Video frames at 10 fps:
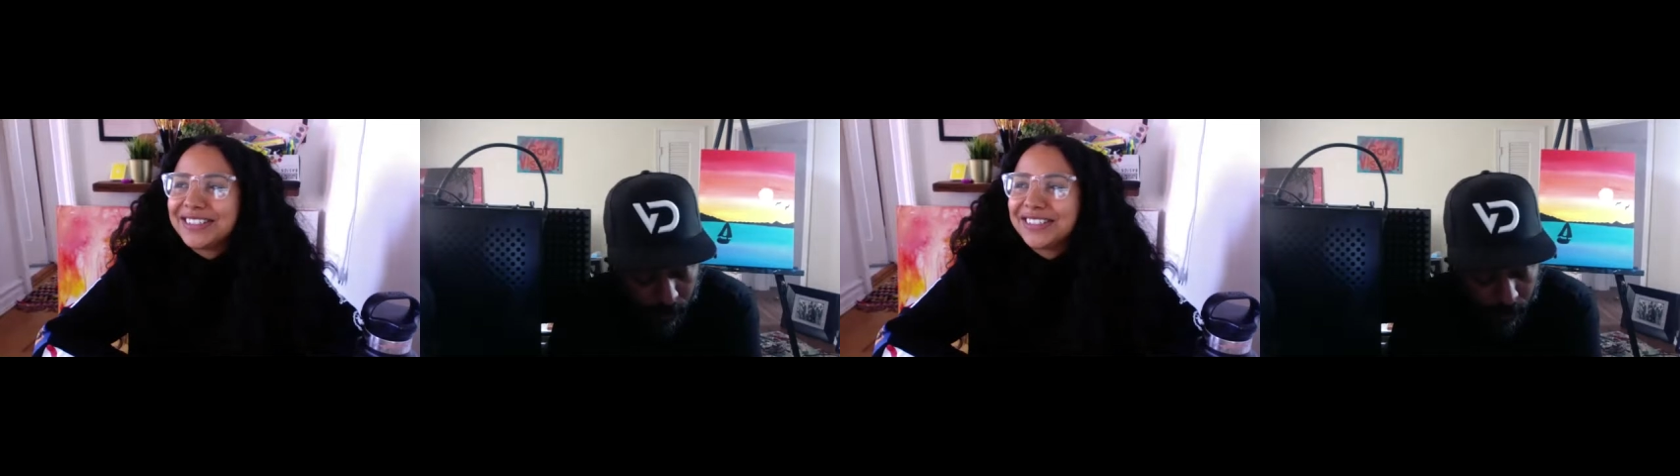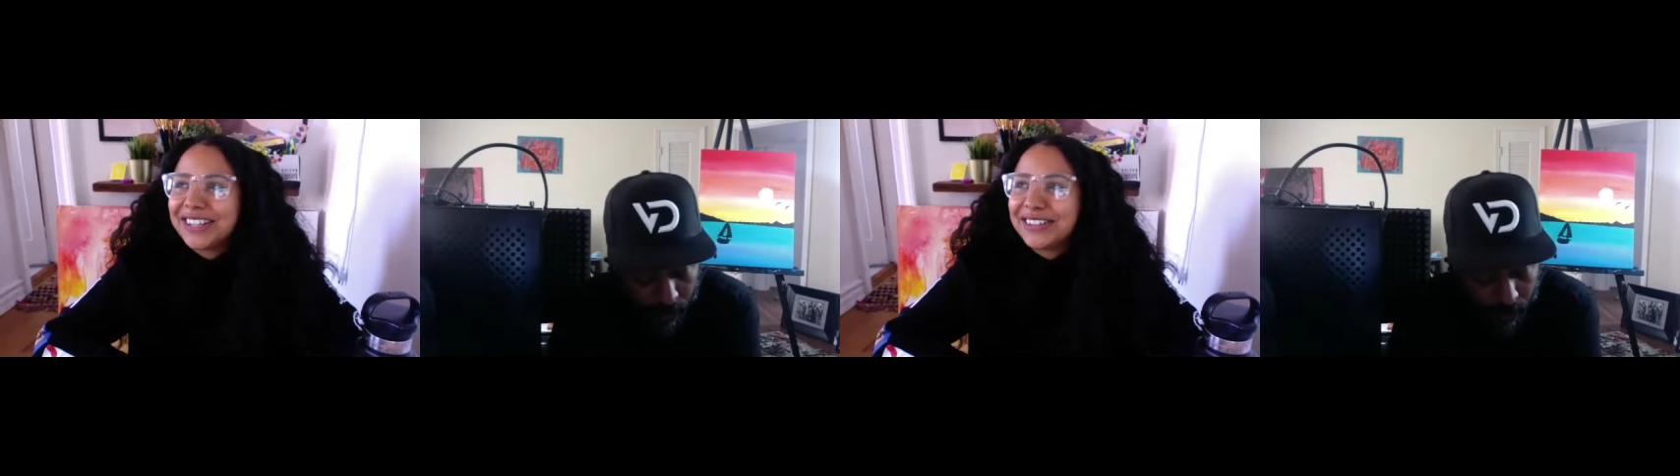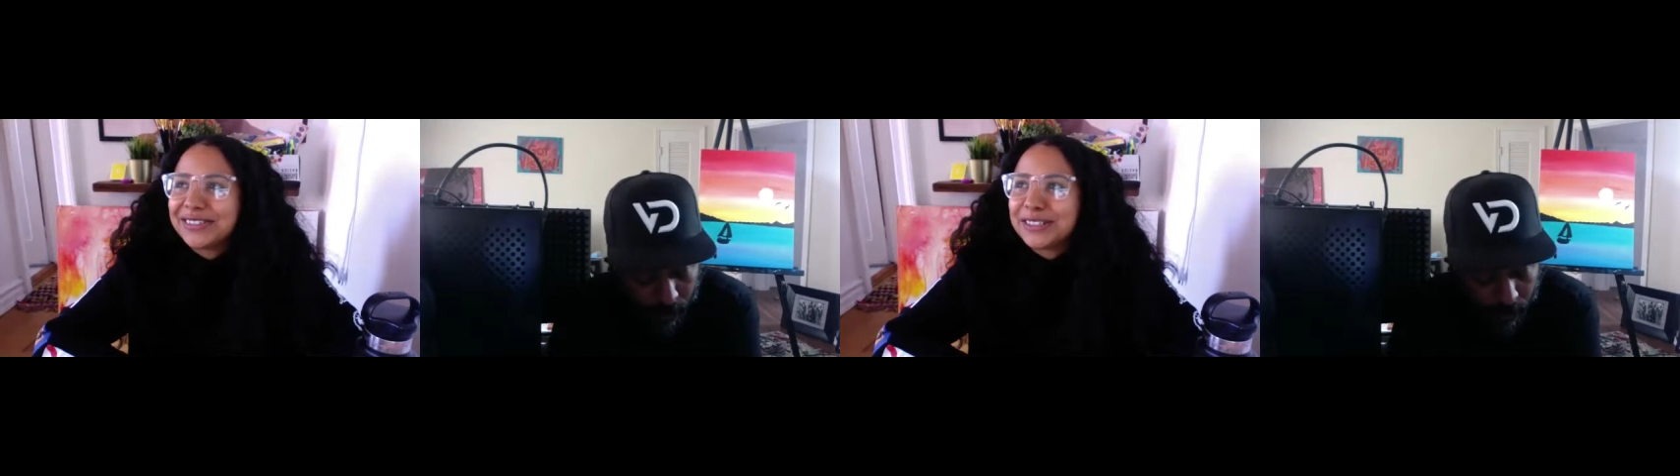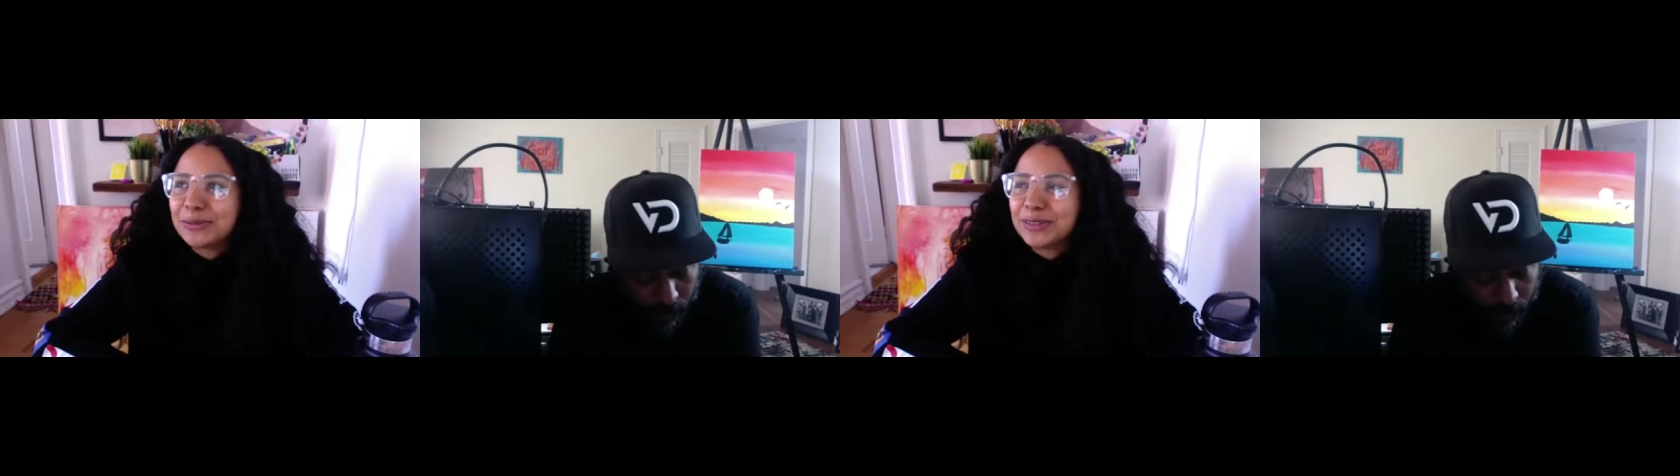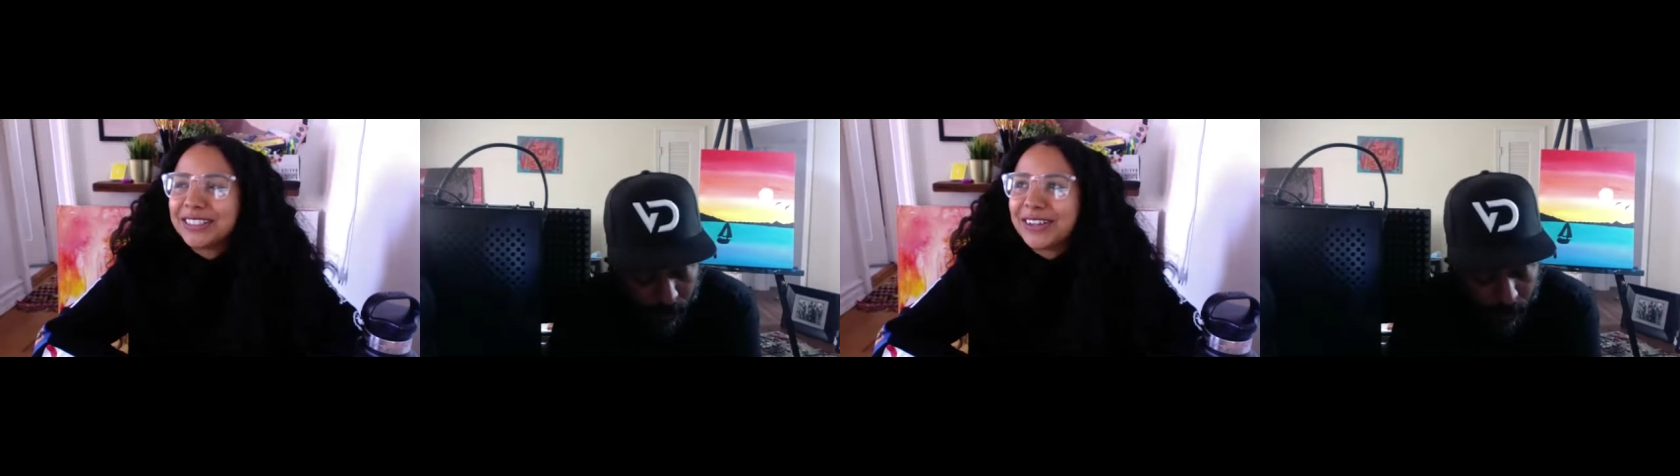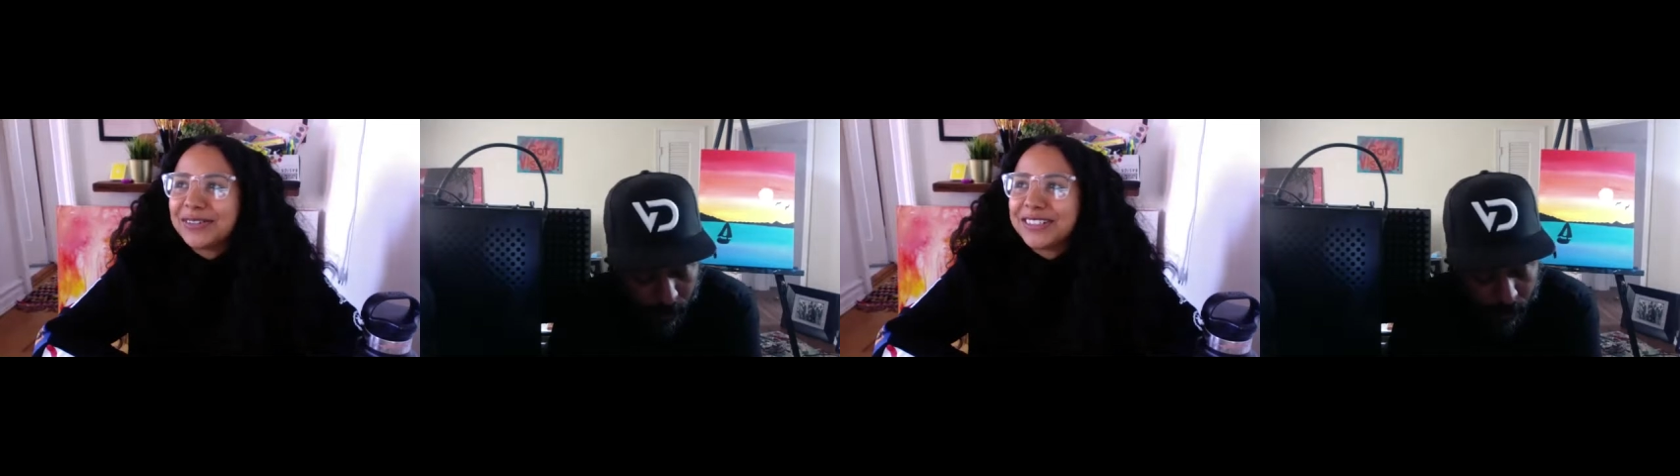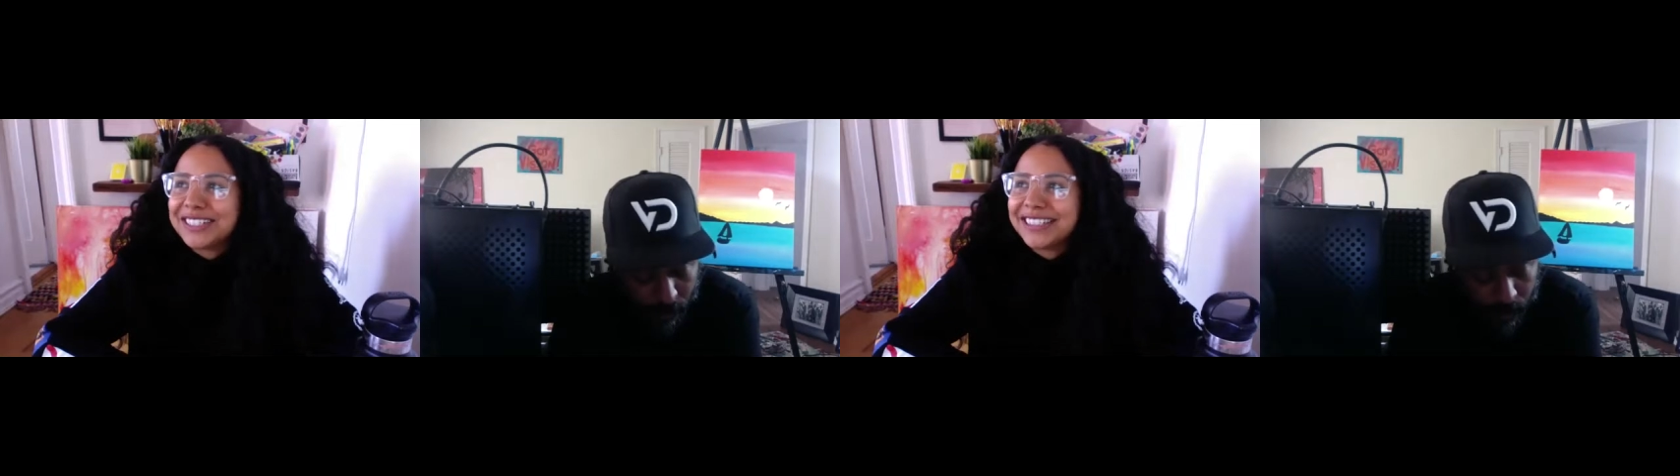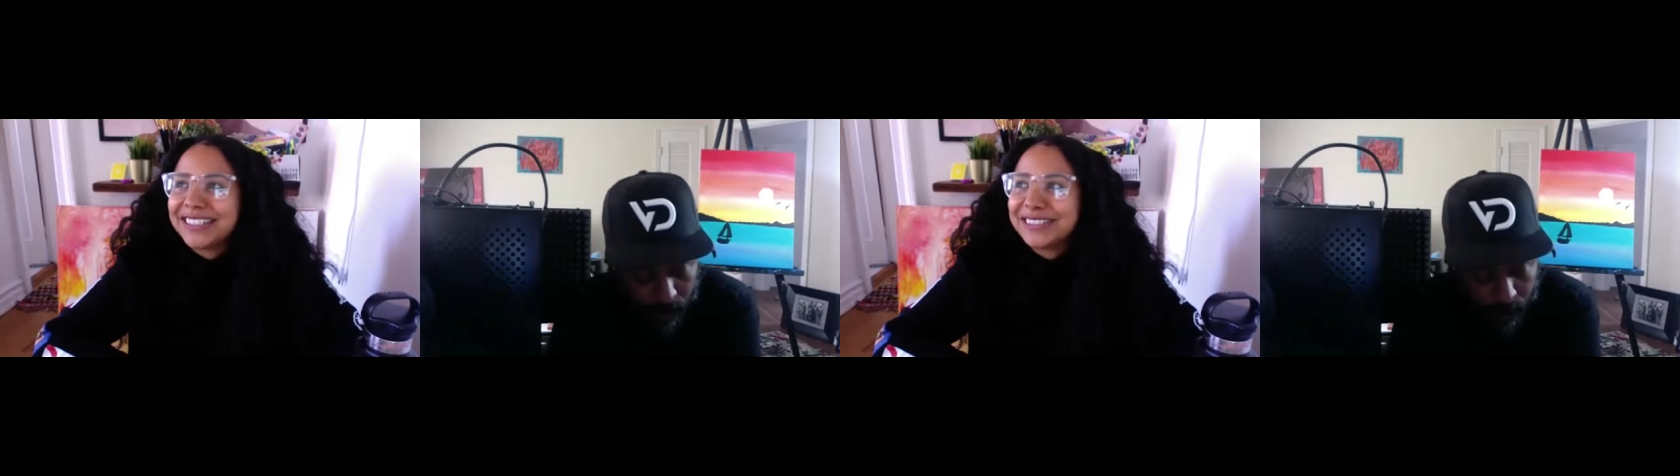to a lot of Reasonable Doubt
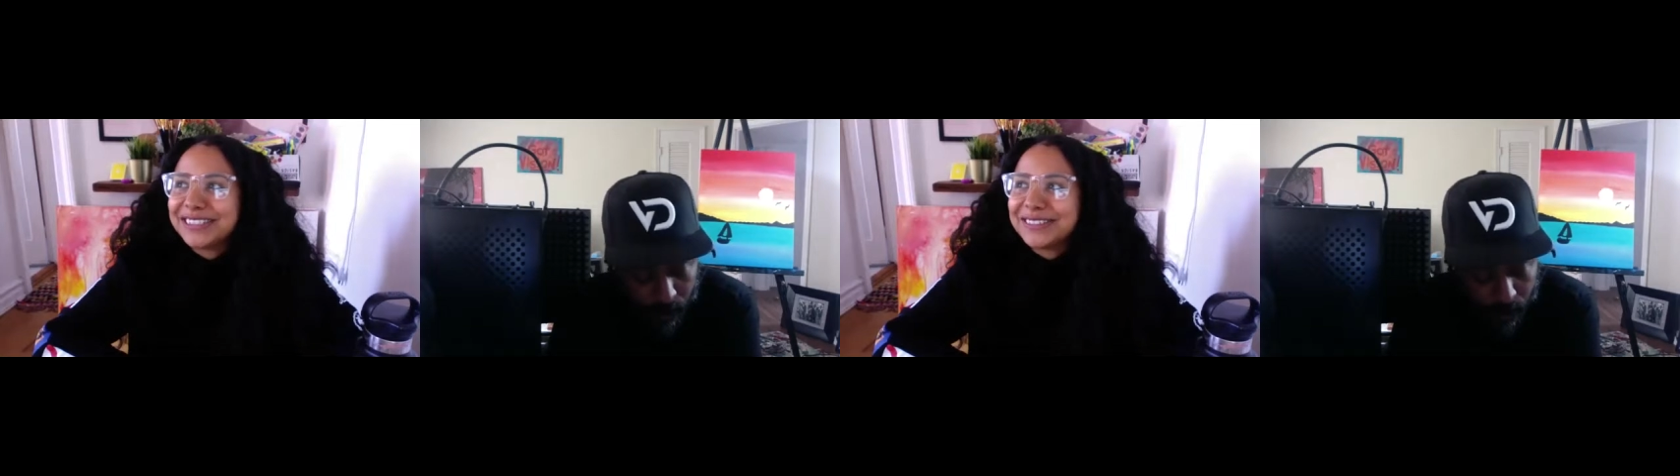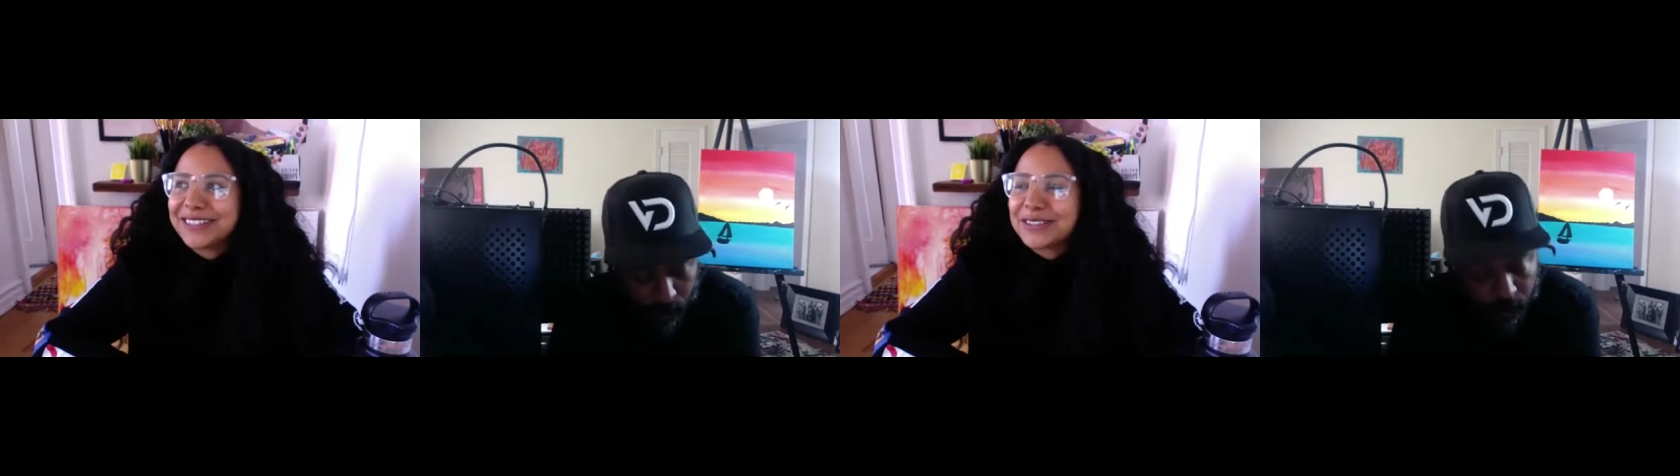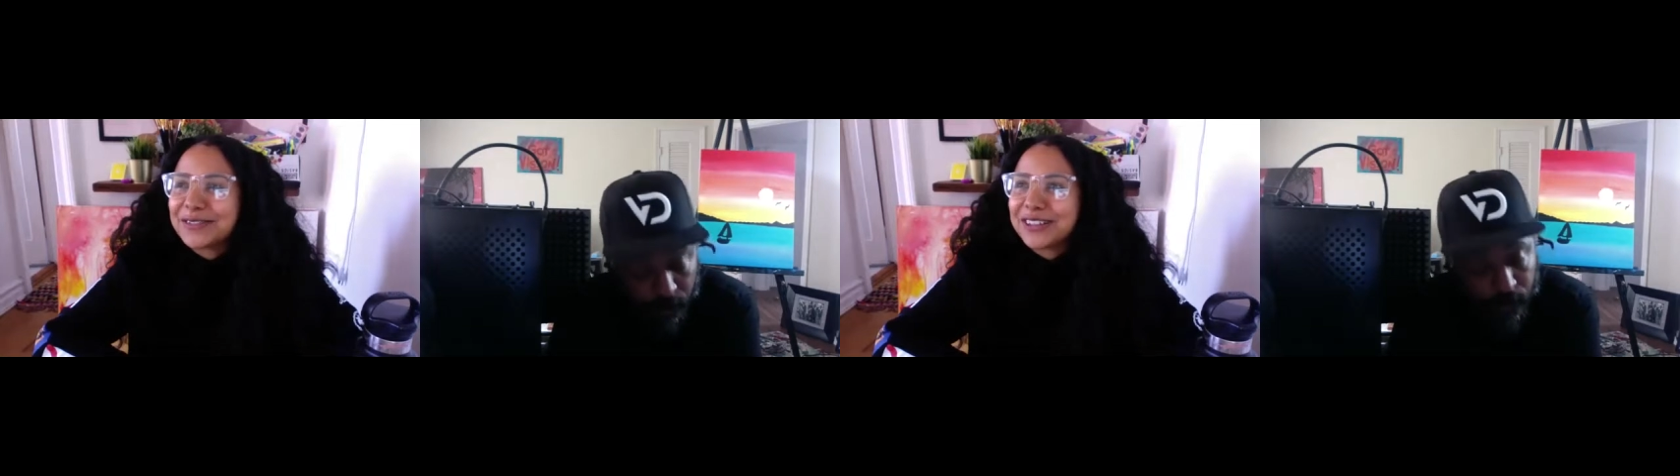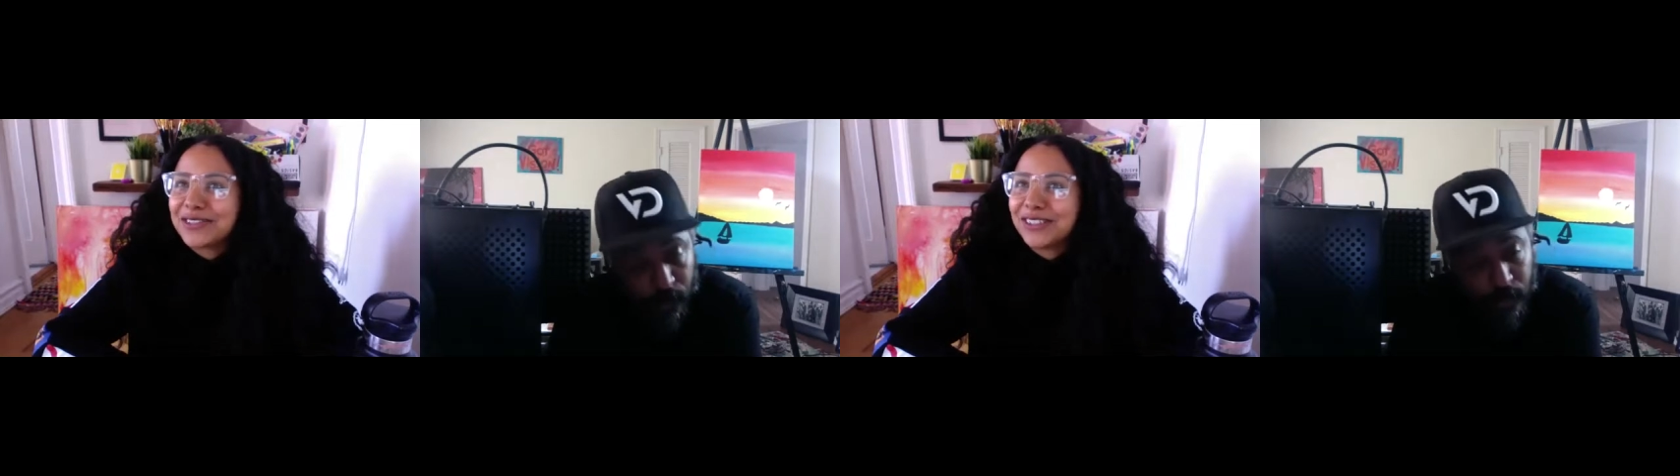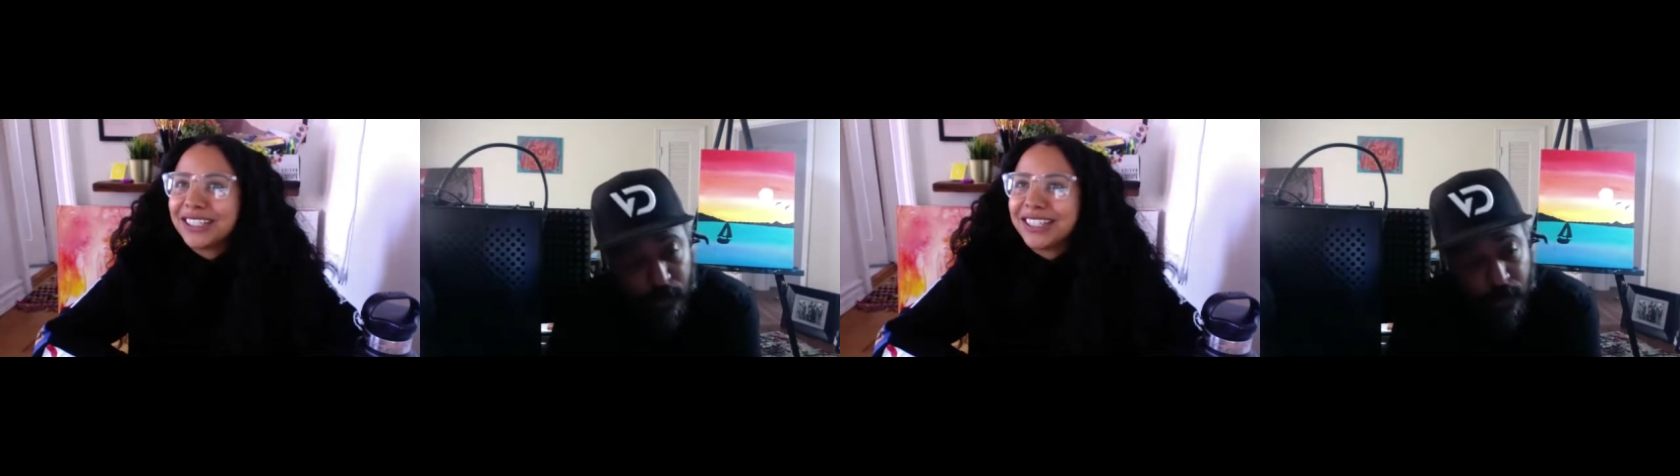recently too. That's why it's funny.